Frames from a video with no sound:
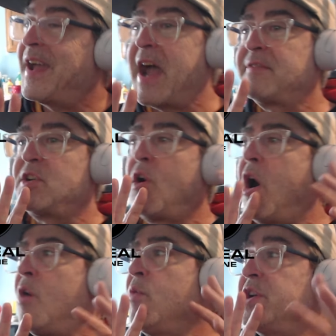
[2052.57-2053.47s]
after
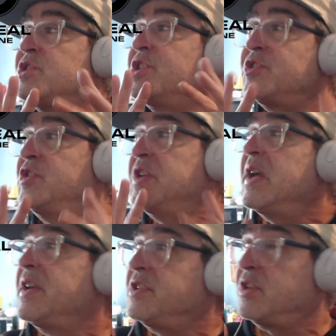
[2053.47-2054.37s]
all we just
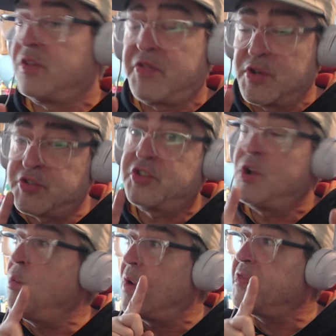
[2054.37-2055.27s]
did, there's
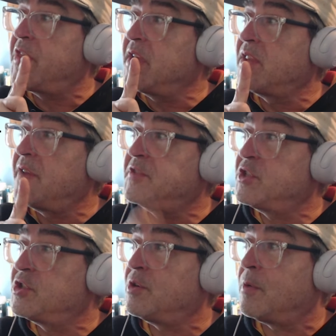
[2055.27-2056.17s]
still one thing left to
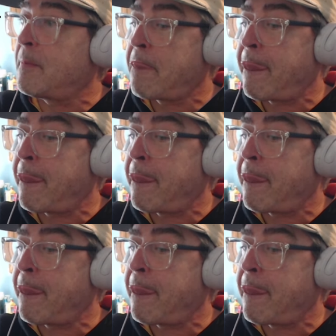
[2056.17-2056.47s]
do.